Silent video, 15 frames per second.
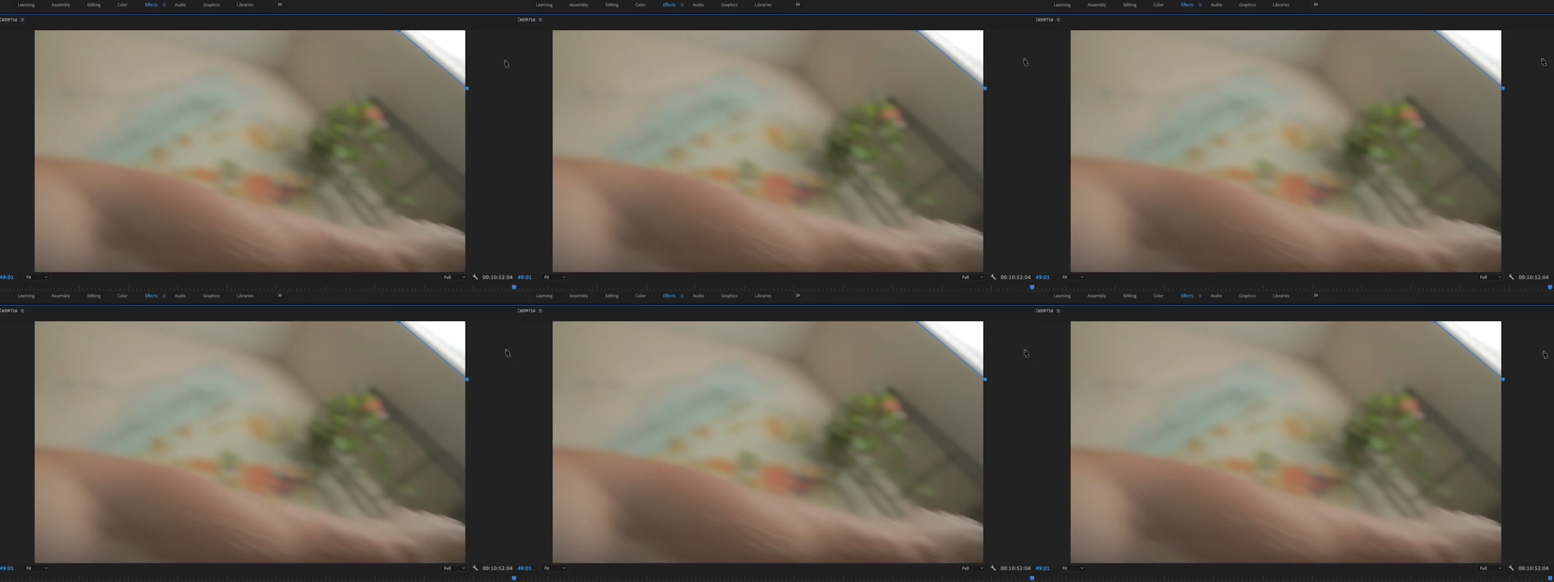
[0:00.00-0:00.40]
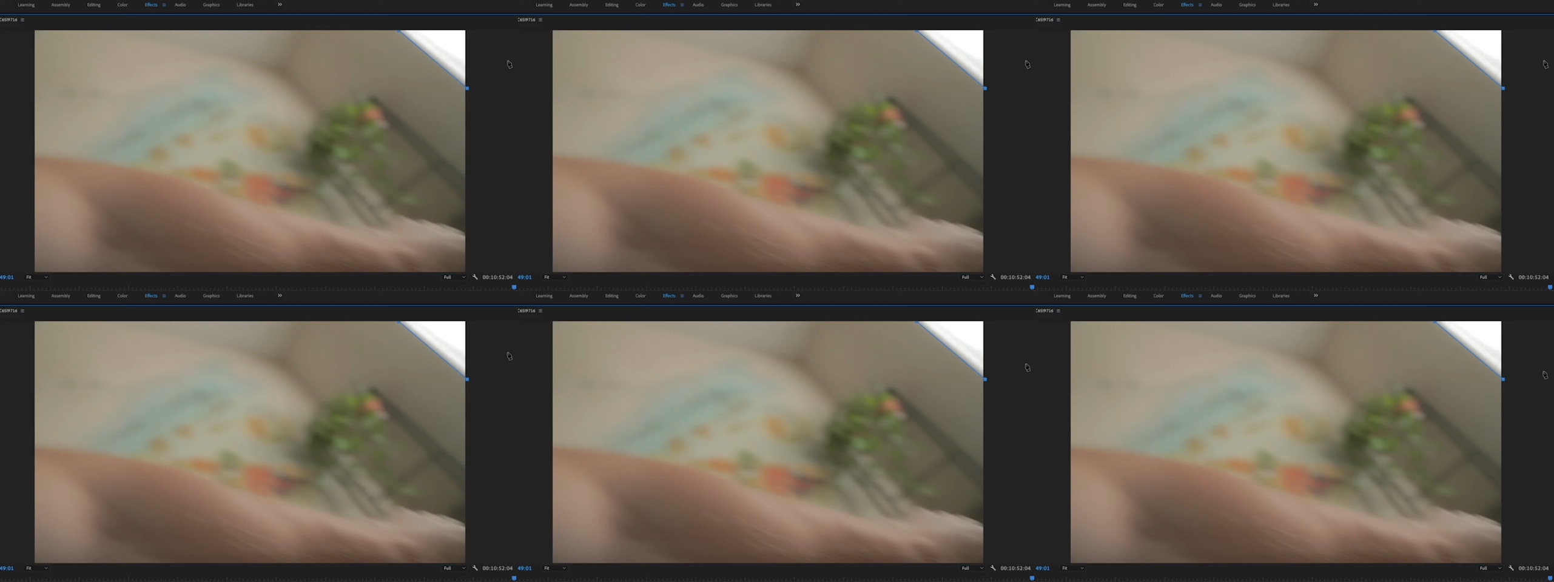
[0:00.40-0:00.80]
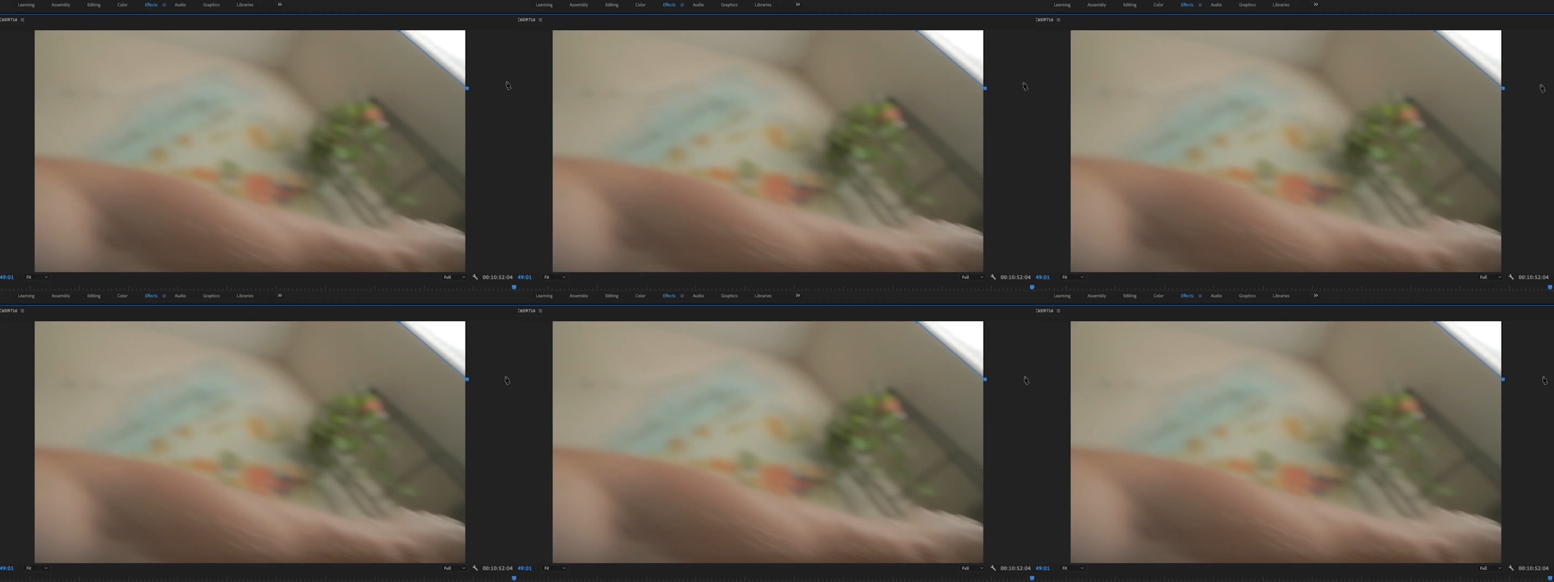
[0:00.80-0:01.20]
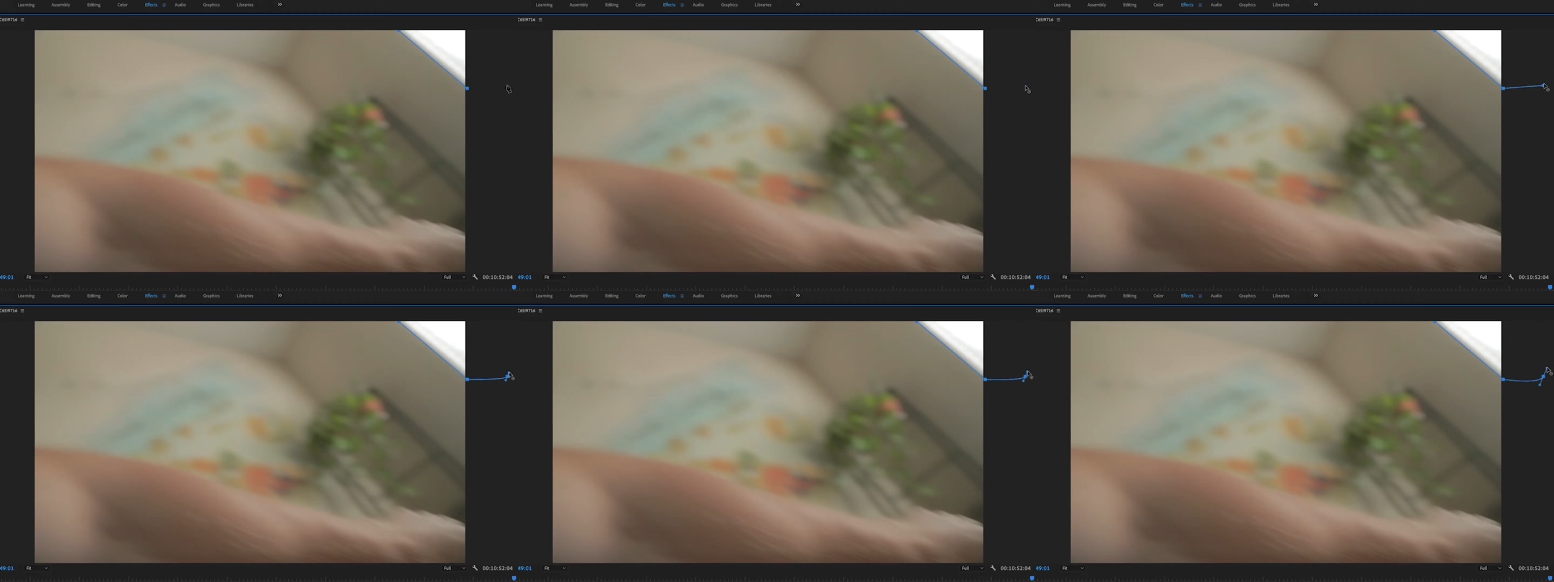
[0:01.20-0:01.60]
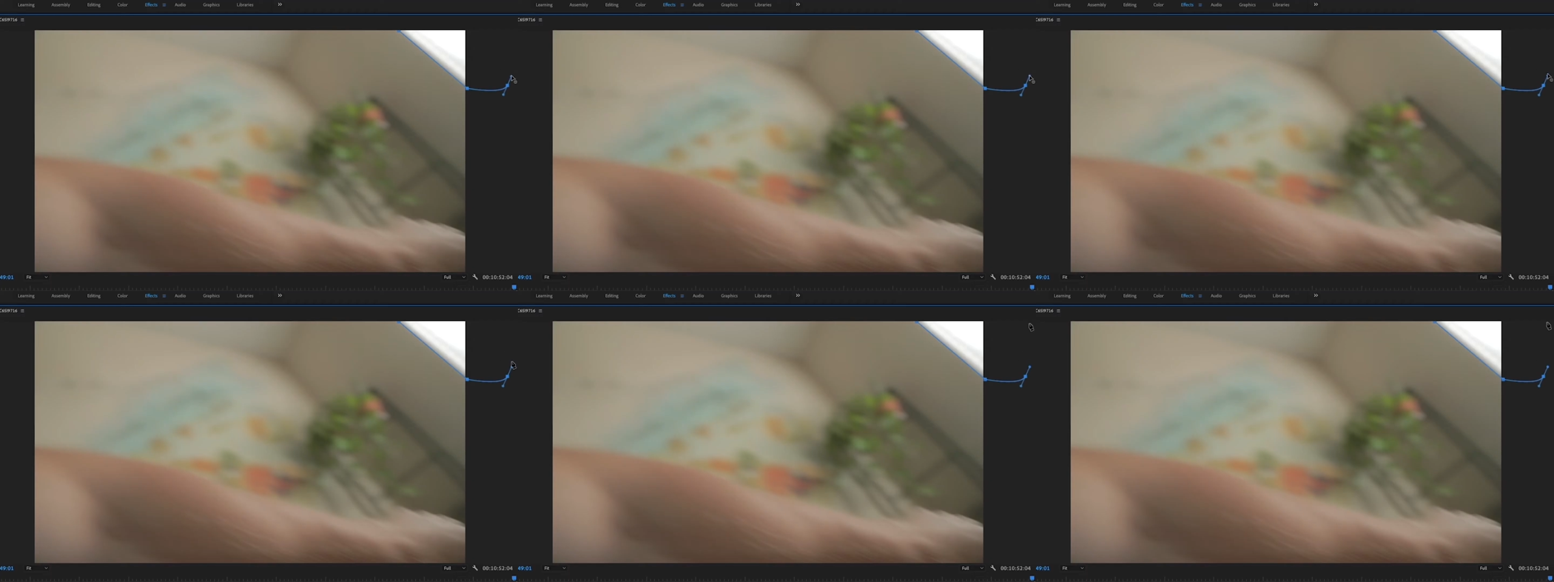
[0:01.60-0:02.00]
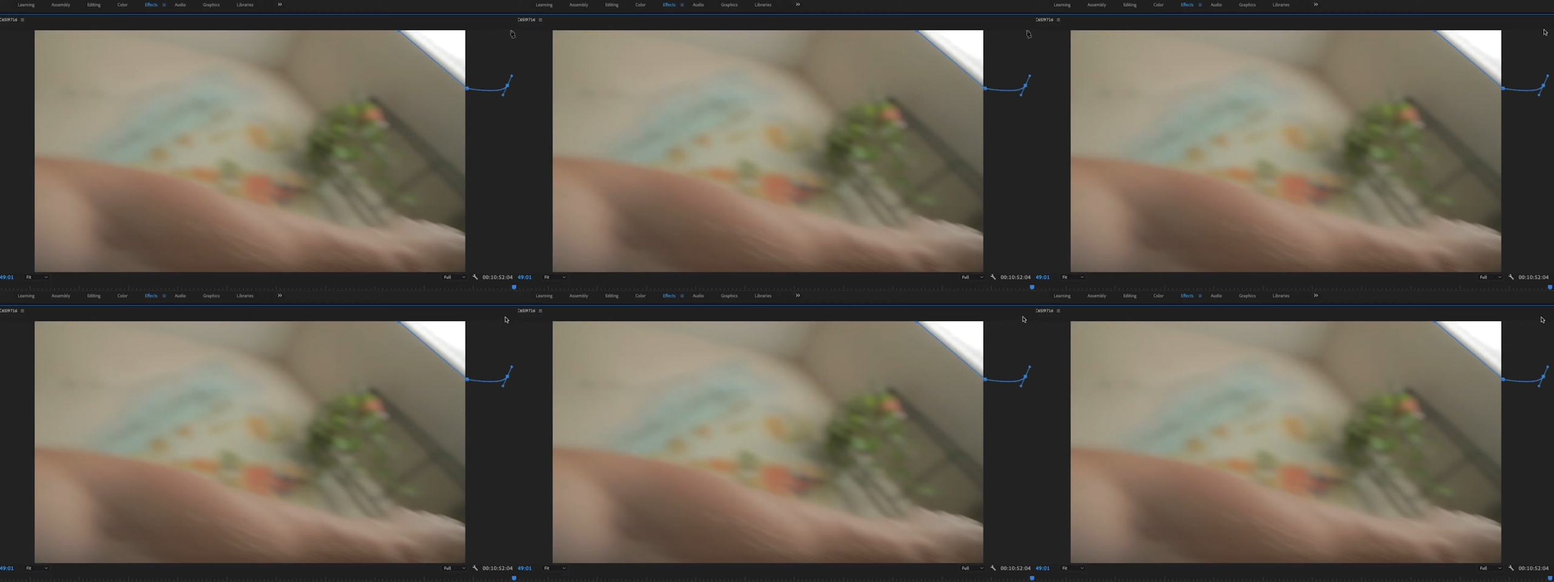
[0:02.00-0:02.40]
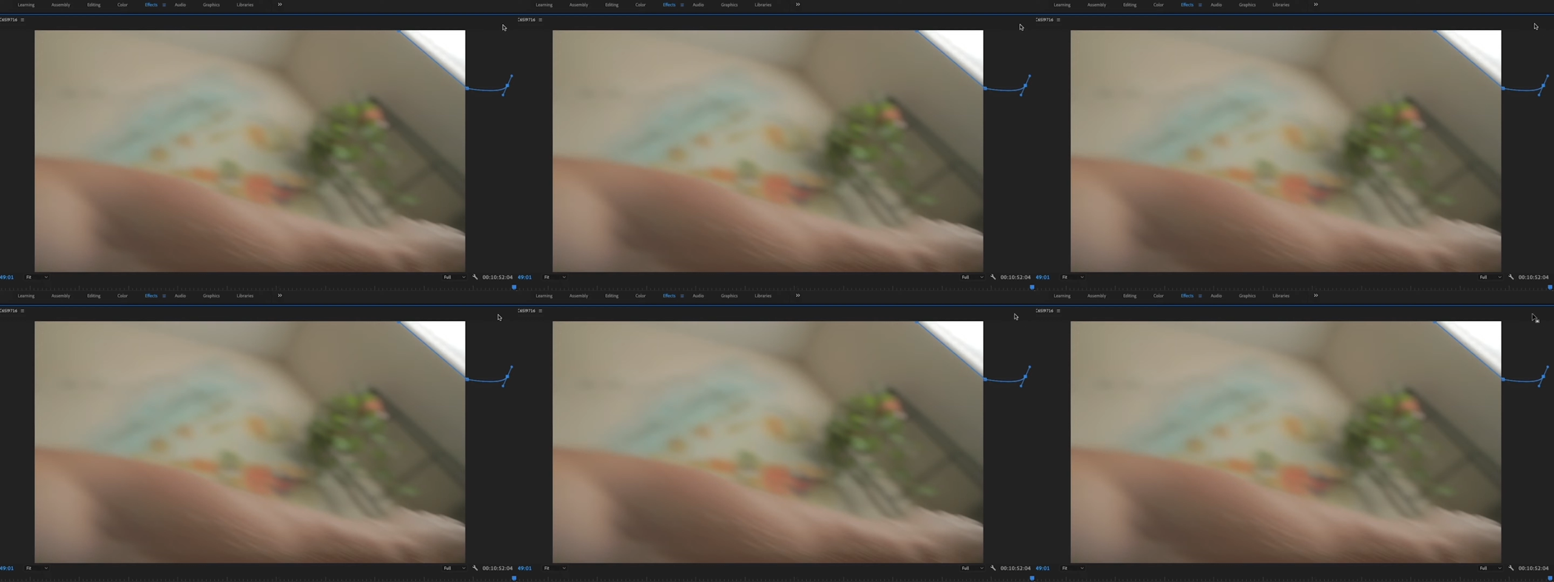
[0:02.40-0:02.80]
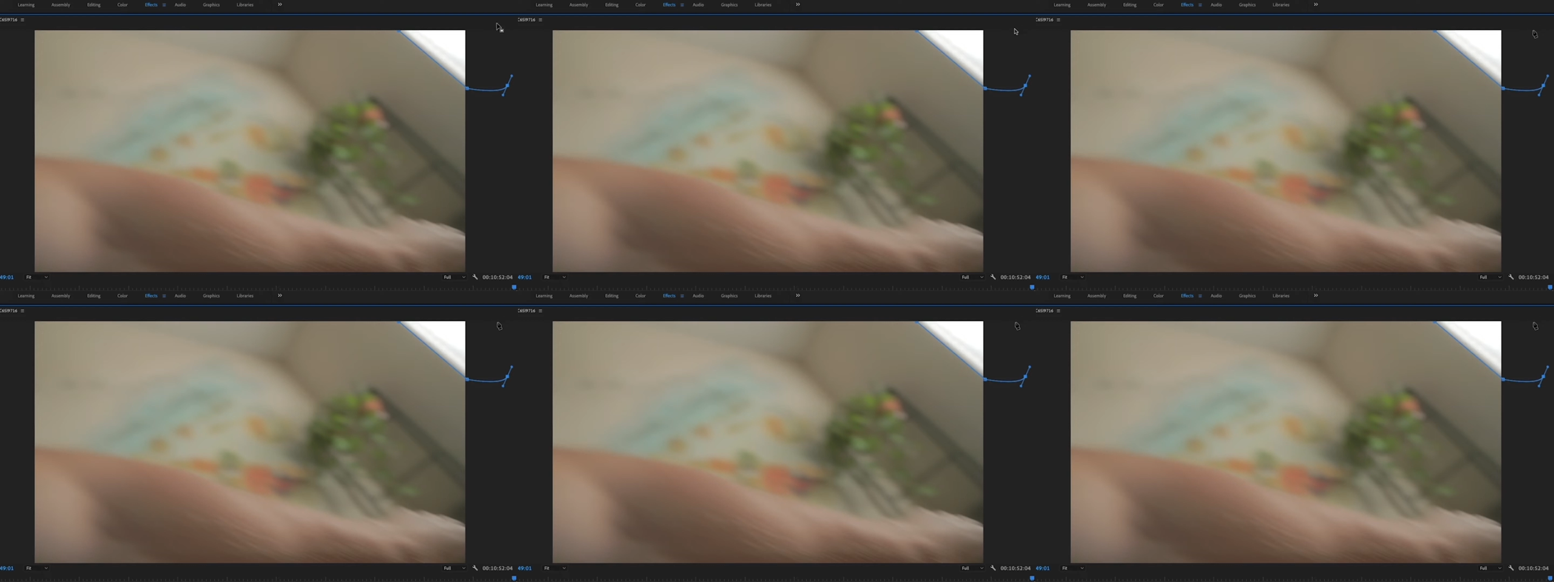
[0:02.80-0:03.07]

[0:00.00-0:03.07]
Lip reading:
[unreadable: no face in view]